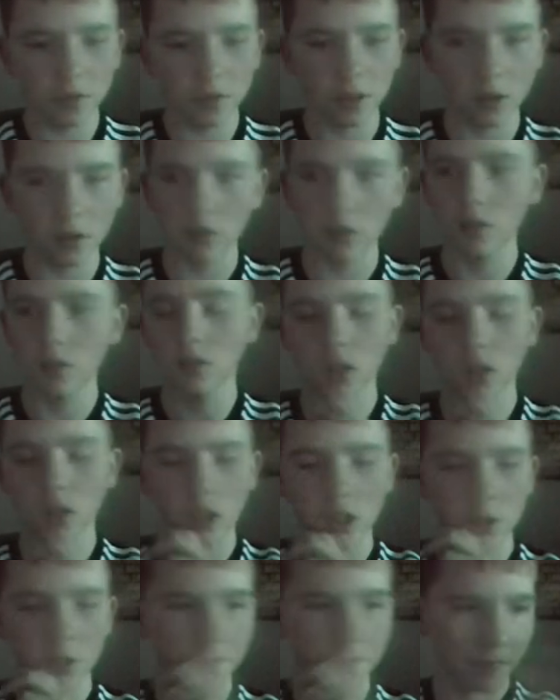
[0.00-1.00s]
And,
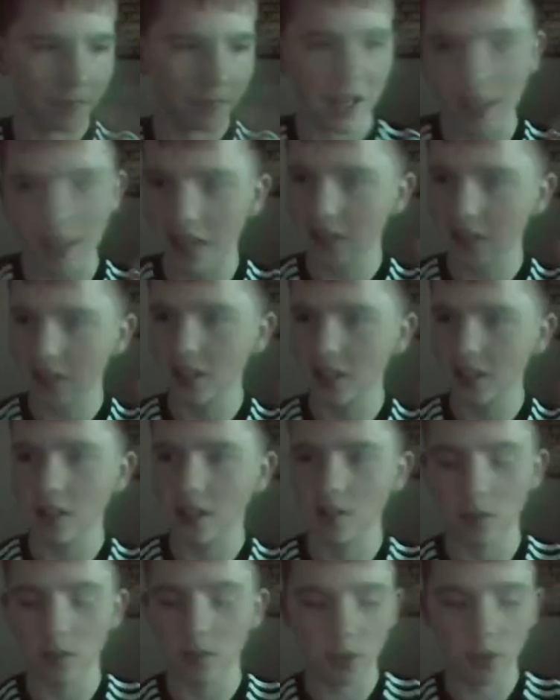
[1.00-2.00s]
yeah, so
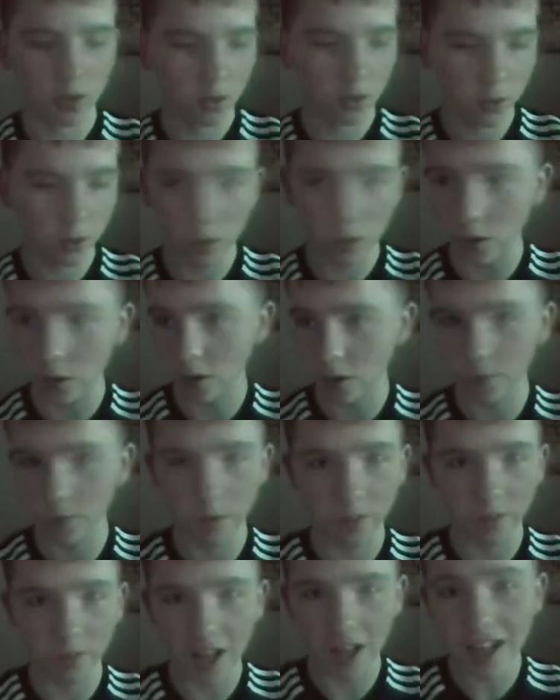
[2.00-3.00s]
I'm just
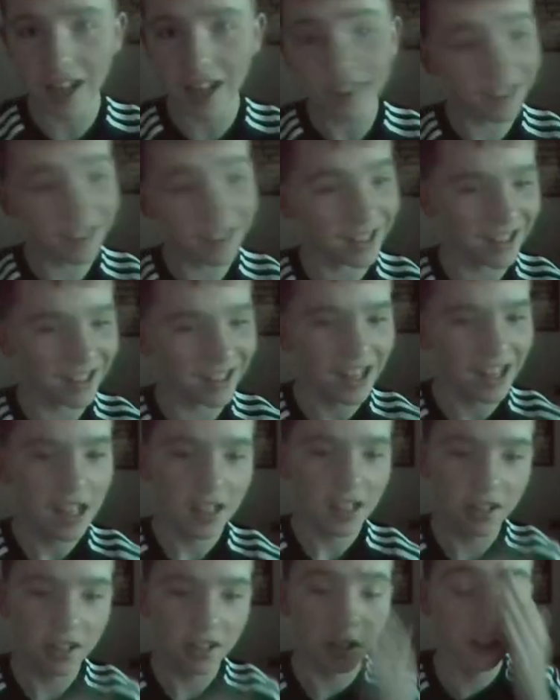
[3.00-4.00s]
glad to
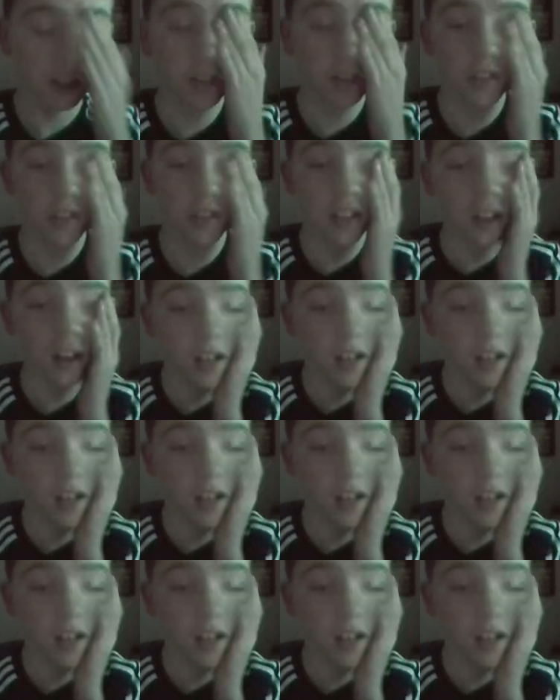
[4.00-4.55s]
excuse that.